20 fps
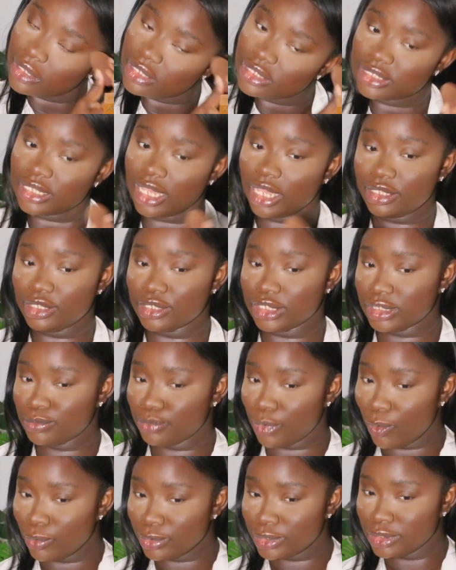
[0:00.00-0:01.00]
Is that you
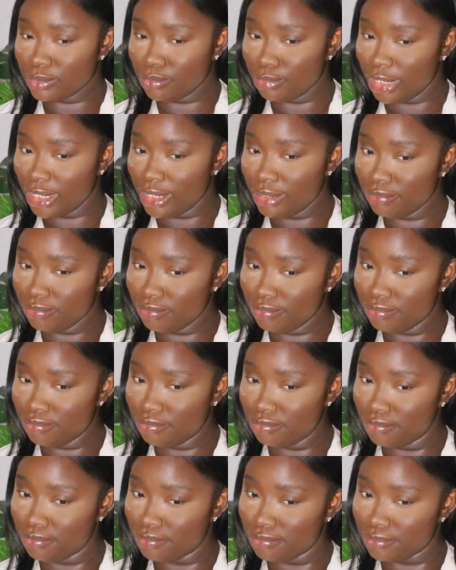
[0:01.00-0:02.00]
spoke to me?
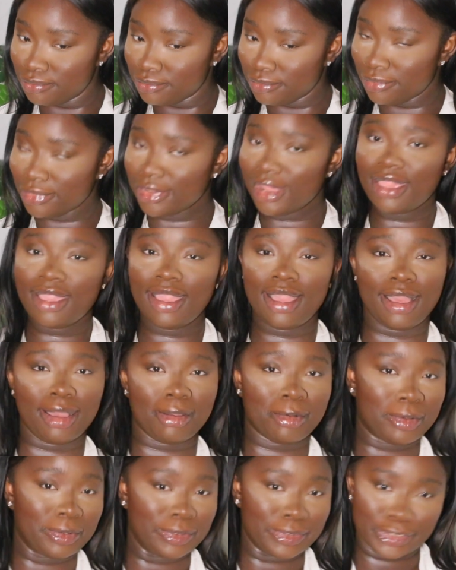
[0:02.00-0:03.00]

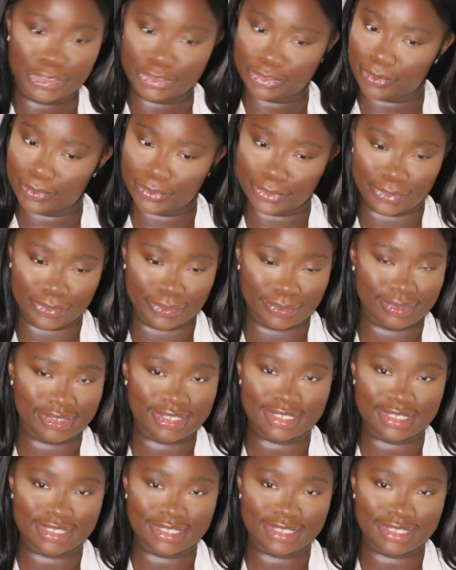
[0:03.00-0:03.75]
I'm gonna show you.